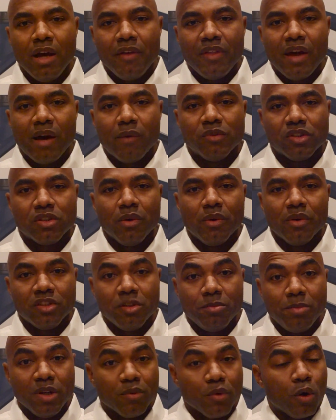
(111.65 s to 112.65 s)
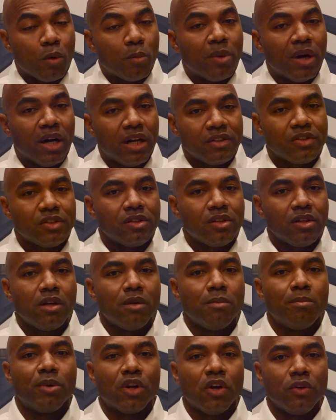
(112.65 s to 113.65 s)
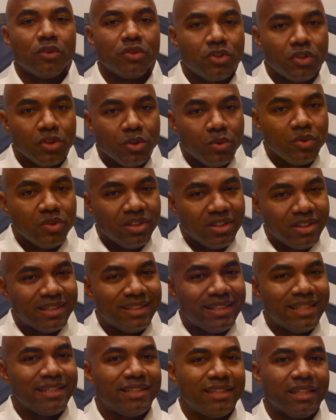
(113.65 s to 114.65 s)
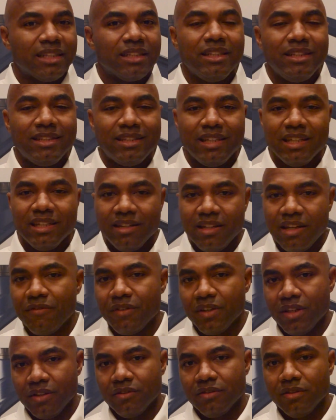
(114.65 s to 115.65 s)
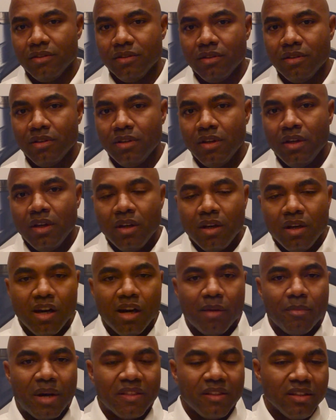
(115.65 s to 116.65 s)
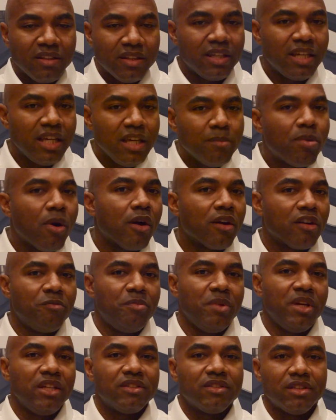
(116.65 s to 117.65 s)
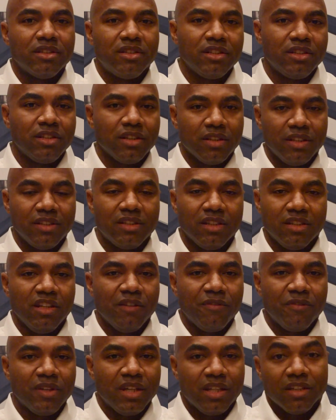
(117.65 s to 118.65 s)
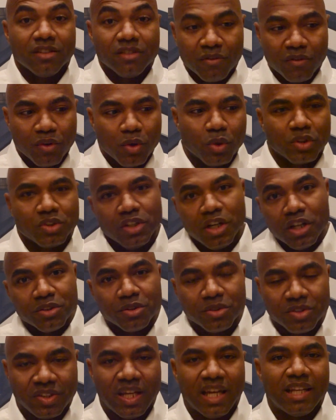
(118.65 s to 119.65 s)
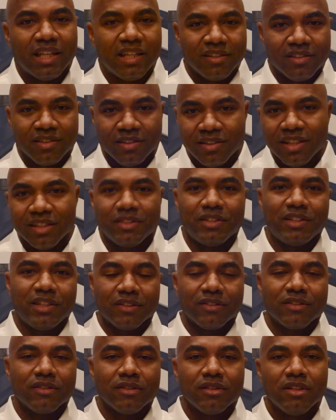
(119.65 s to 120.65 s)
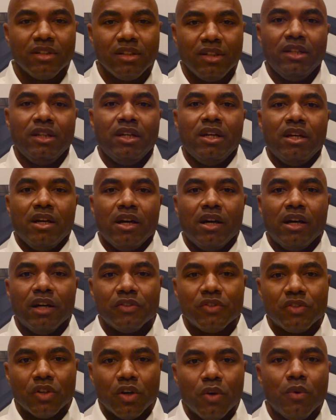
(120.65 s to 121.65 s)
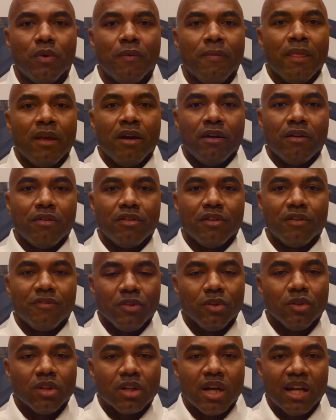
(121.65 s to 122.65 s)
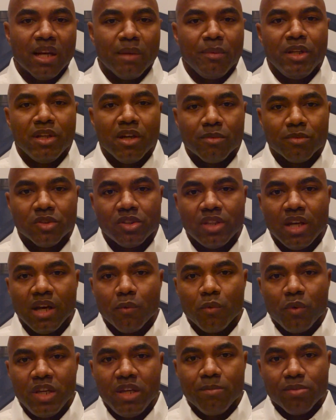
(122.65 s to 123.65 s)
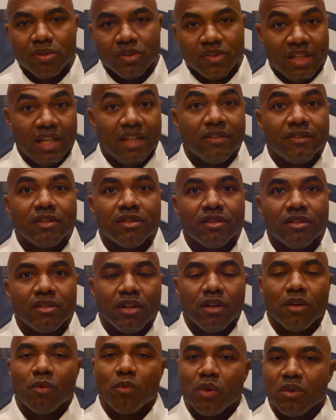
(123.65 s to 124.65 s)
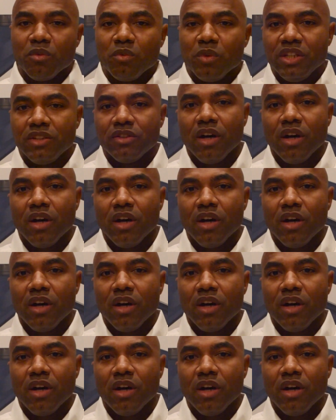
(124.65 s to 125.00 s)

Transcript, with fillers: that was going to be robust, but also statistically significant. Um, I think the key part of being statistically significant is, of course, understanding statistics. Uh, so the fuel economy numbers that we present when we